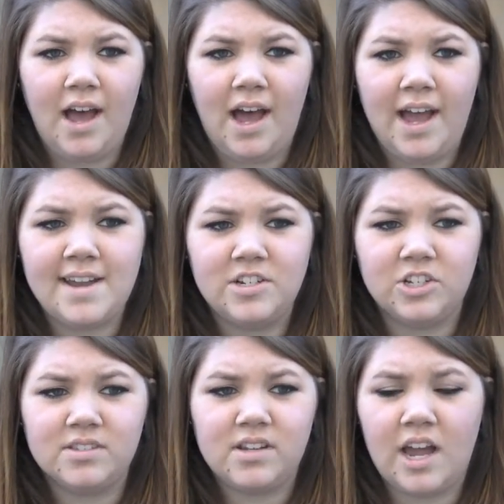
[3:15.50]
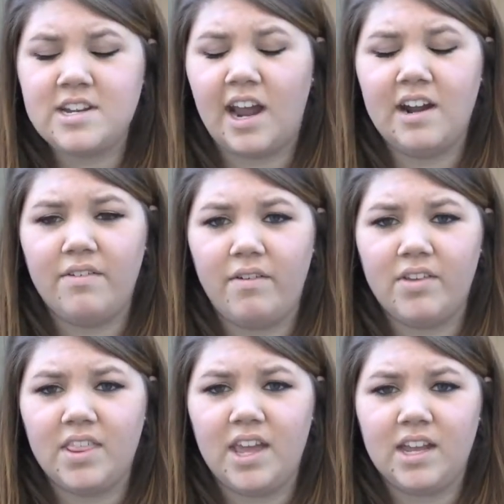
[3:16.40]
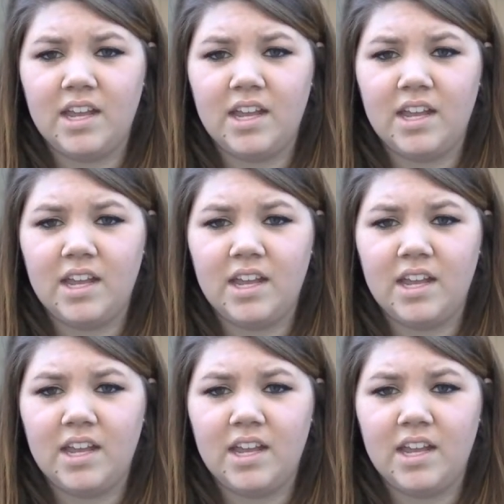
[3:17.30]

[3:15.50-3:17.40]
I just got tired of everything